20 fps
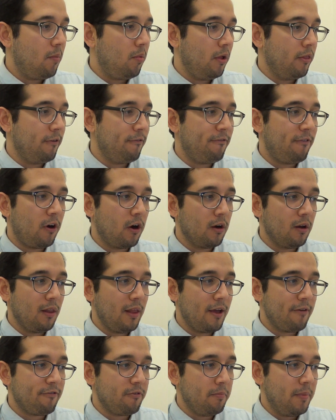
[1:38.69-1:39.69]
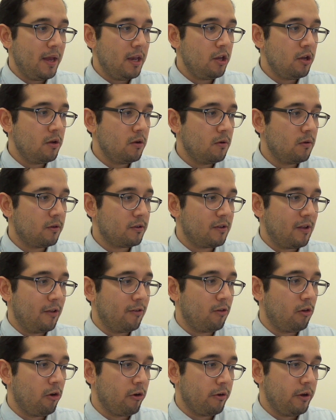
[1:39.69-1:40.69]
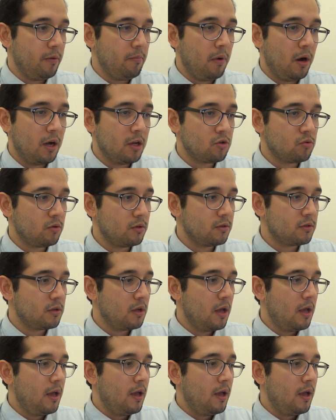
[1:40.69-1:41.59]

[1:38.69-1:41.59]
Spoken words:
on the far left menu. It says learning modules.